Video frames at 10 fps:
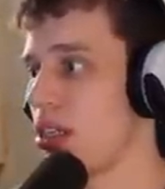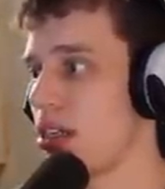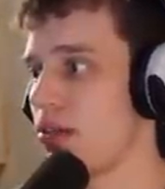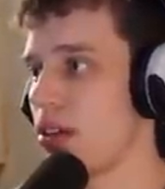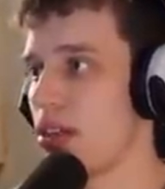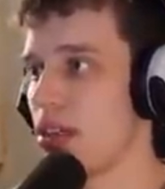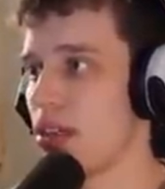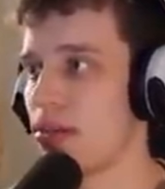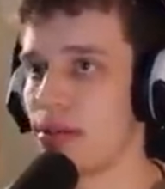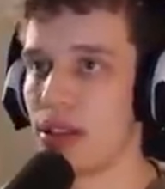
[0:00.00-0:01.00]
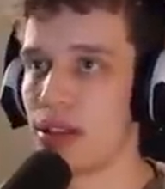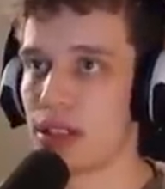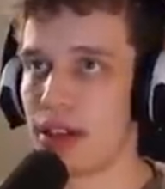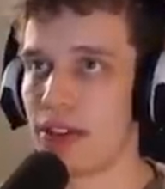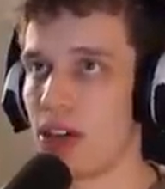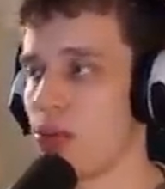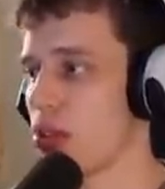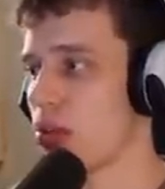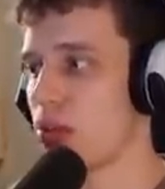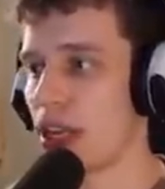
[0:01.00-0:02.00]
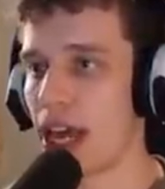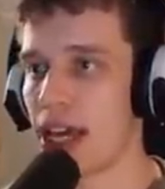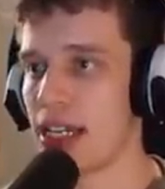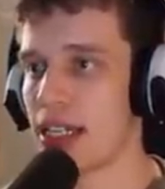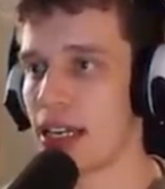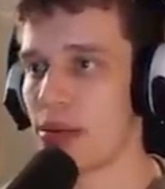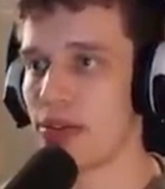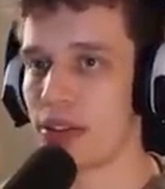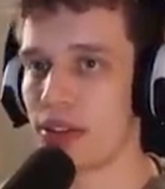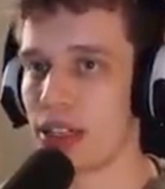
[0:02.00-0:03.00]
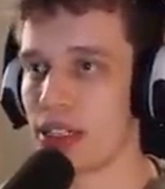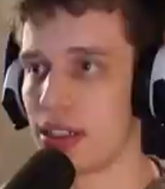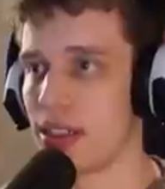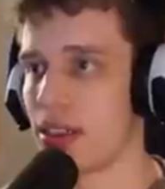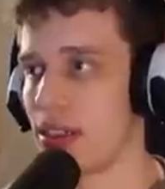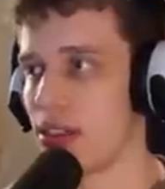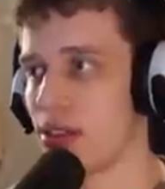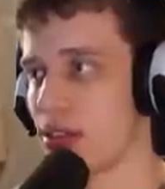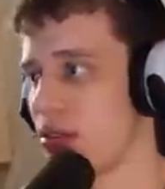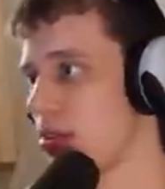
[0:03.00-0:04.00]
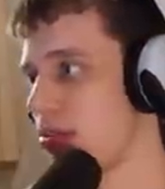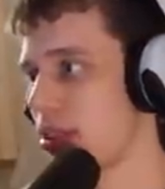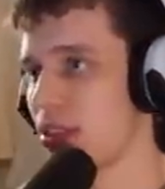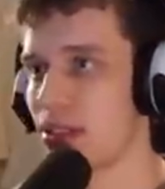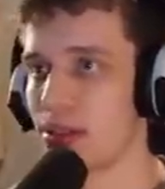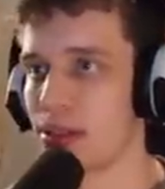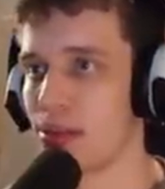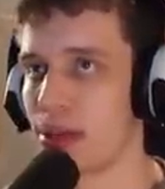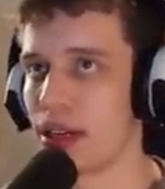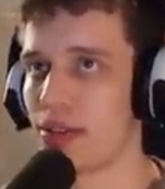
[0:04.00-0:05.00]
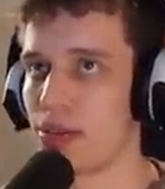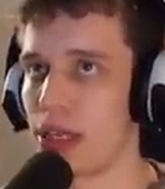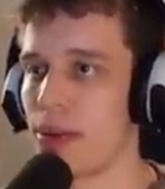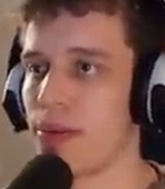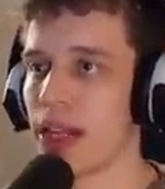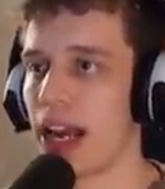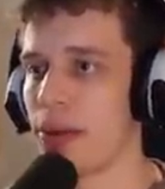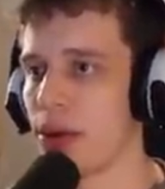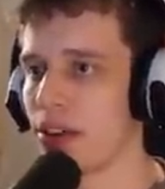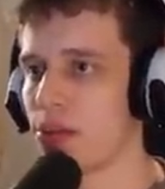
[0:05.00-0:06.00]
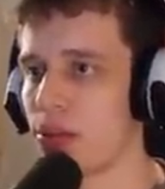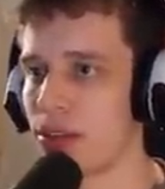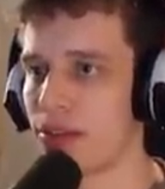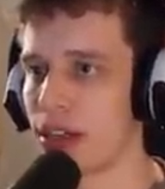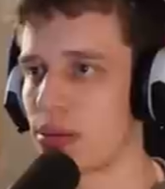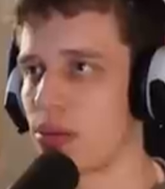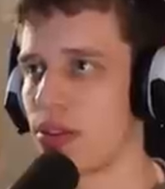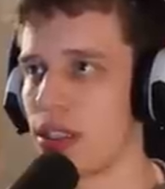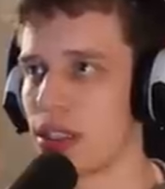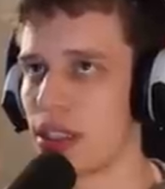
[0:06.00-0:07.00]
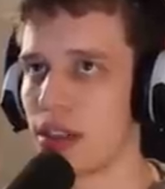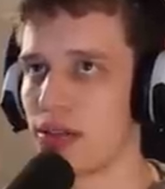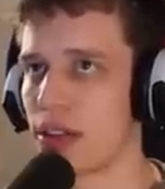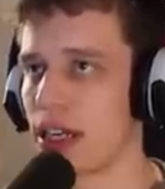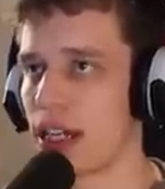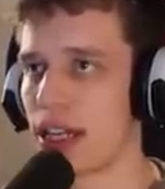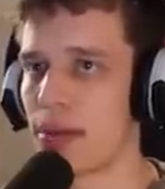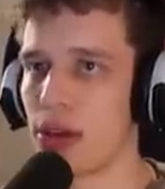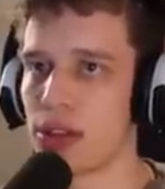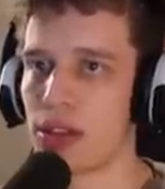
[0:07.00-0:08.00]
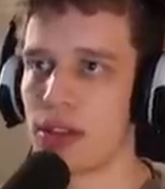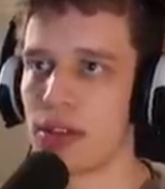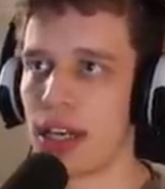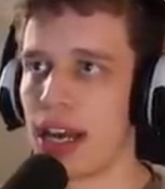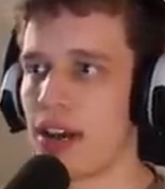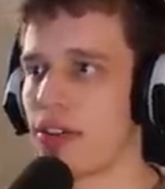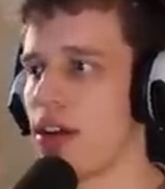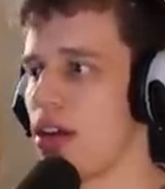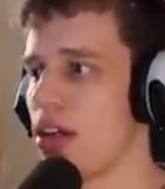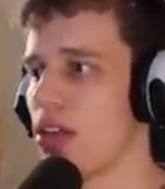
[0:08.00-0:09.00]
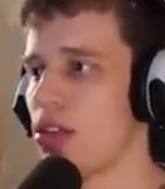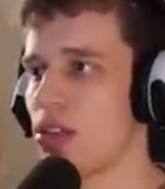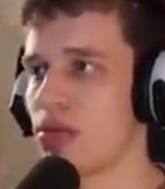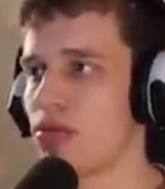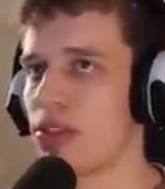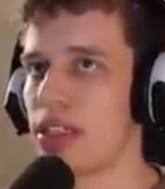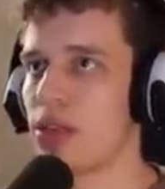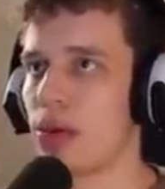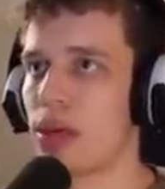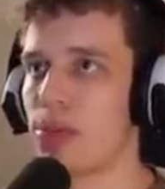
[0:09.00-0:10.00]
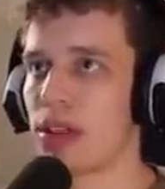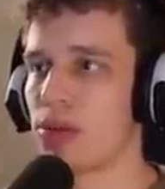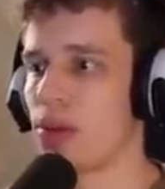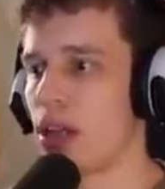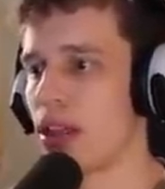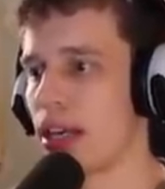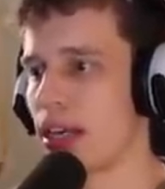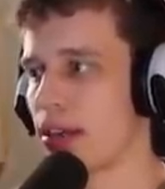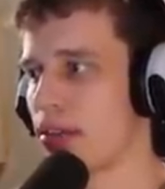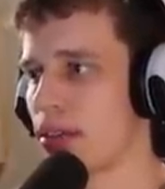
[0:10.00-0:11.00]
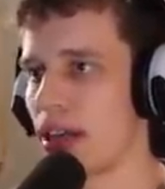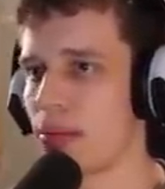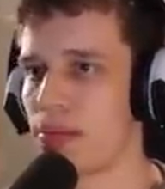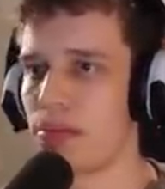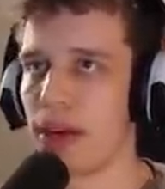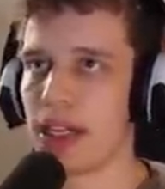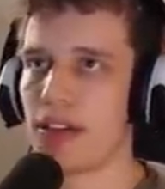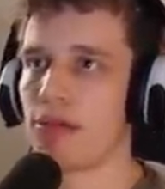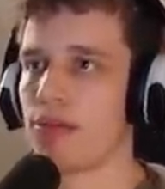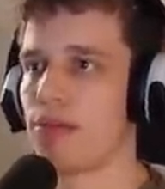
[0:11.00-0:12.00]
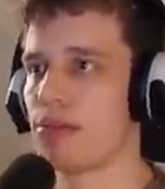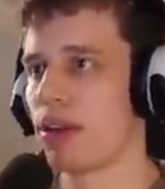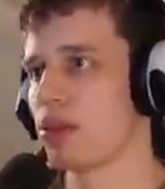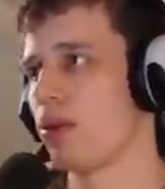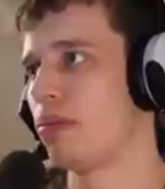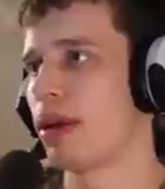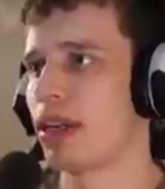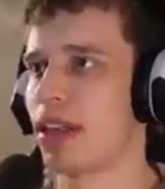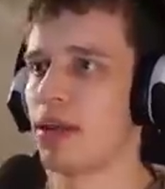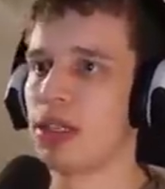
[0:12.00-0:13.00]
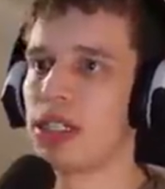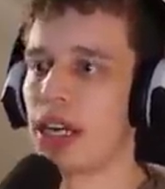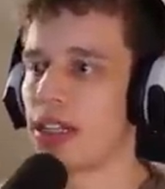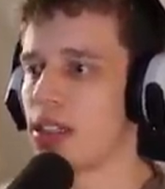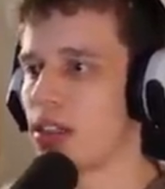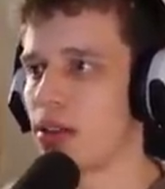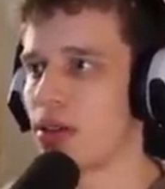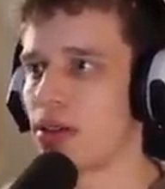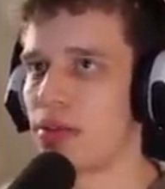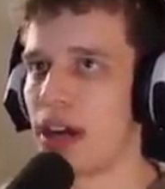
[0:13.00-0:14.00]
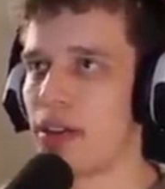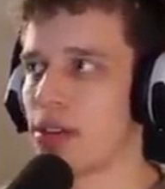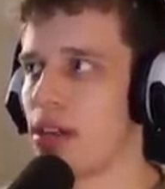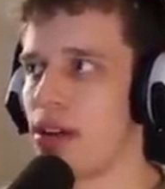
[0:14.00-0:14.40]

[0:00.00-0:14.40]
If he, well, honestly, if he opens up with any type of aggression, it's just going to be so, so bad for me. I will have pretty fast marines. And don't forget, I'm also going to have just a really quick +1. Like, I might have +1 by the time his second stalker arrives.